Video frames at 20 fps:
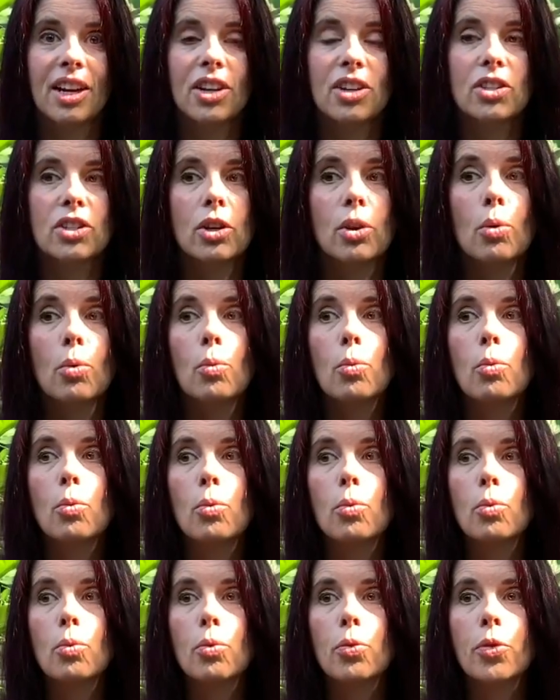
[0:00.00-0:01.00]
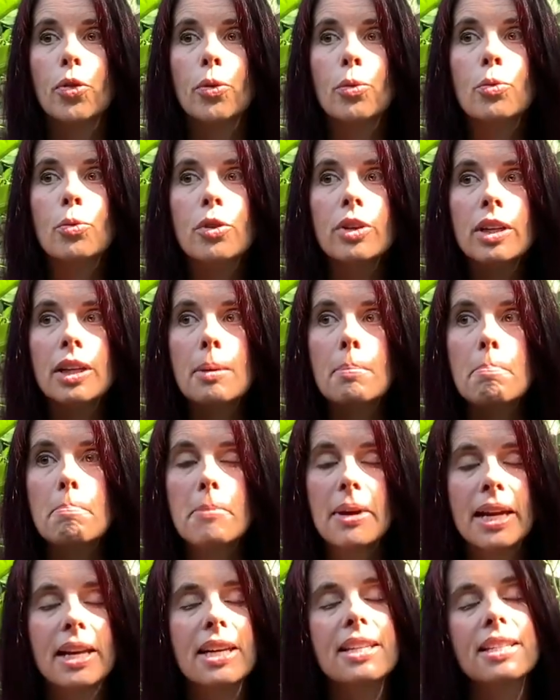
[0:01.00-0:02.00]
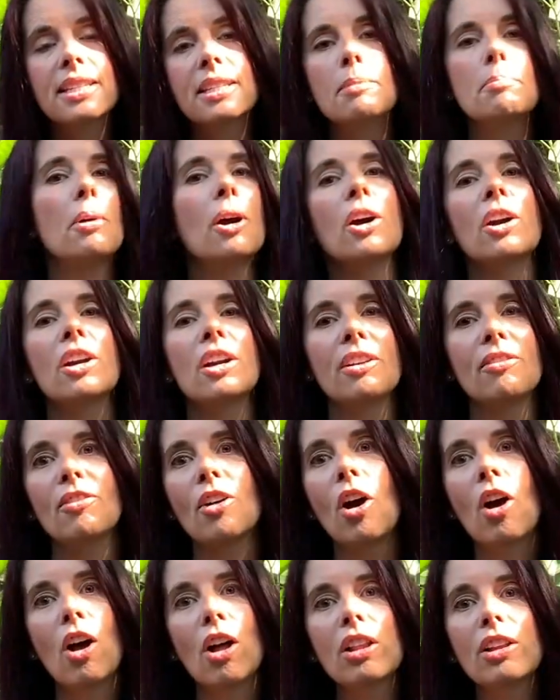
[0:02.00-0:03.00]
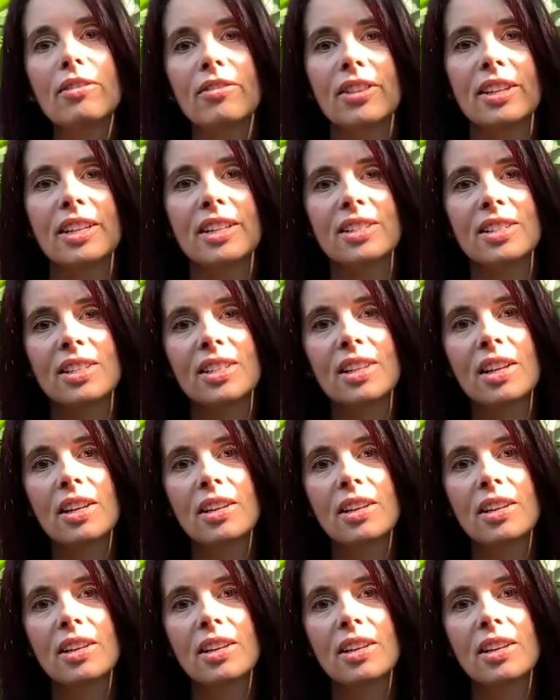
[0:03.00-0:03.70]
So the really amazing part of all of this